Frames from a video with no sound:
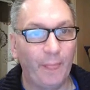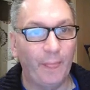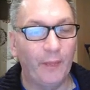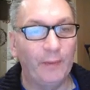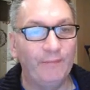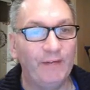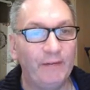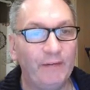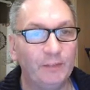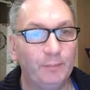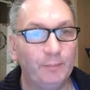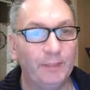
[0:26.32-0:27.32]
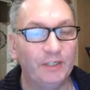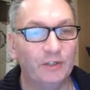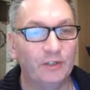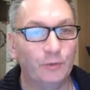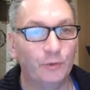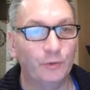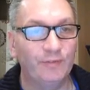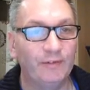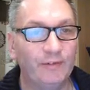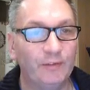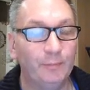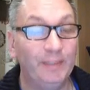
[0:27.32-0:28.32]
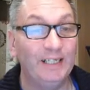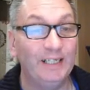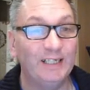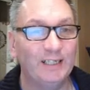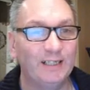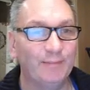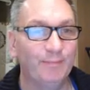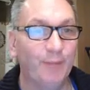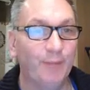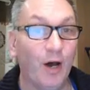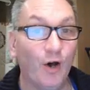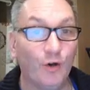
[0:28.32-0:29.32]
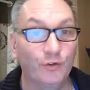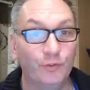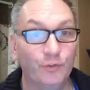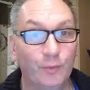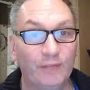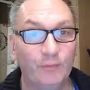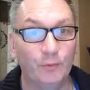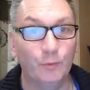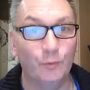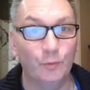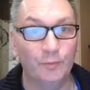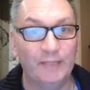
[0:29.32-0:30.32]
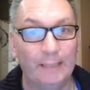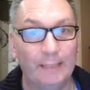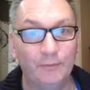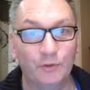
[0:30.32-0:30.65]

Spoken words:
you have various bits, you have bars, whatever you want to call them, tabs